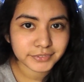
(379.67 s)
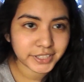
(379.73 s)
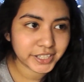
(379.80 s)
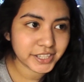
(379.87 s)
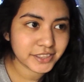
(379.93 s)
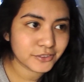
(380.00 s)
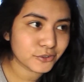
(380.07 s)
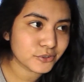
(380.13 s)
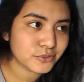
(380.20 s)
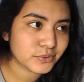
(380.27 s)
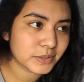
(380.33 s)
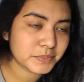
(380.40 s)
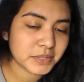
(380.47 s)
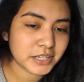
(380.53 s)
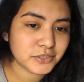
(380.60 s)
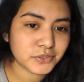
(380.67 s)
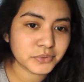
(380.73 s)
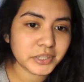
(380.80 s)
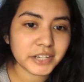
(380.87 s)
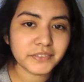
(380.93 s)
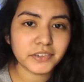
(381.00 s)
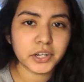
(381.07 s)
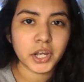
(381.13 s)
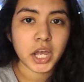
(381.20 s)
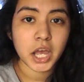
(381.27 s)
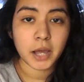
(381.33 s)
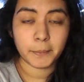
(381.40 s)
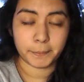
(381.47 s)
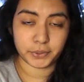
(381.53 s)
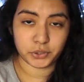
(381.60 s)
in those websites or whatever,
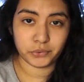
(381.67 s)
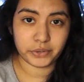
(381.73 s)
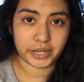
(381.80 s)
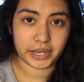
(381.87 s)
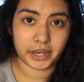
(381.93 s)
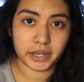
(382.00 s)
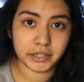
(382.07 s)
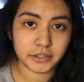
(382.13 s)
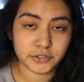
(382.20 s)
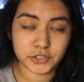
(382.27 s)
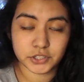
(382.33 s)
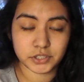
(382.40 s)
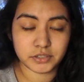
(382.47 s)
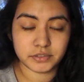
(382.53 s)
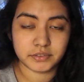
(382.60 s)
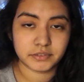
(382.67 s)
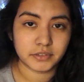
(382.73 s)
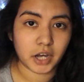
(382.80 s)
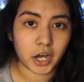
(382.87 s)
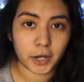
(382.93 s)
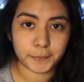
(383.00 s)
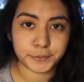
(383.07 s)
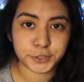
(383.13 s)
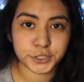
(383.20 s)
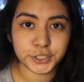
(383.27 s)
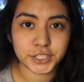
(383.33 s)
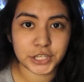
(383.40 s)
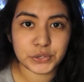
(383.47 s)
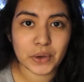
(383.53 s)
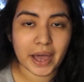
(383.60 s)
but you can. They're just
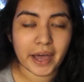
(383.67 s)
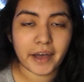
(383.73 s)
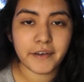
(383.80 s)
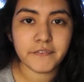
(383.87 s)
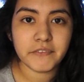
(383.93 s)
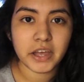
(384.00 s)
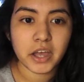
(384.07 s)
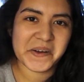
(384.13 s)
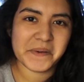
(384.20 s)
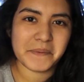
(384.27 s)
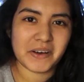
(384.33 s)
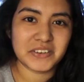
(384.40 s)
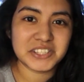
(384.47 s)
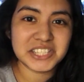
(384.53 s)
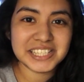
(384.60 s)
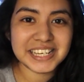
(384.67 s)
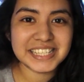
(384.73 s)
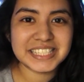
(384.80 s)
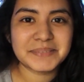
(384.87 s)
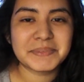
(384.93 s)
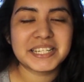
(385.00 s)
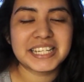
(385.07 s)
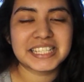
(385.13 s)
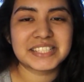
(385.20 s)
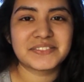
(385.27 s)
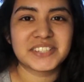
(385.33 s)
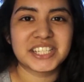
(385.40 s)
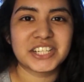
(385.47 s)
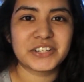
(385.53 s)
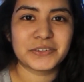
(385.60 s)
options that you have. I'll see you guys in my next
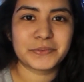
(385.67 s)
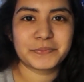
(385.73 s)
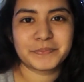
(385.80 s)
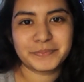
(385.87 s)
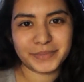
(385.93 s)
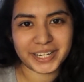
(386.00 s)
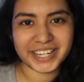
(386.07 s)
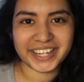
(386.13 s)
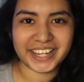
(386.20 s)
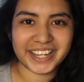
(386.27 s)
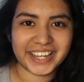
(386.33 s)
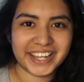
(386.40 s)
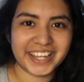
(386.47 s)
video. Bye.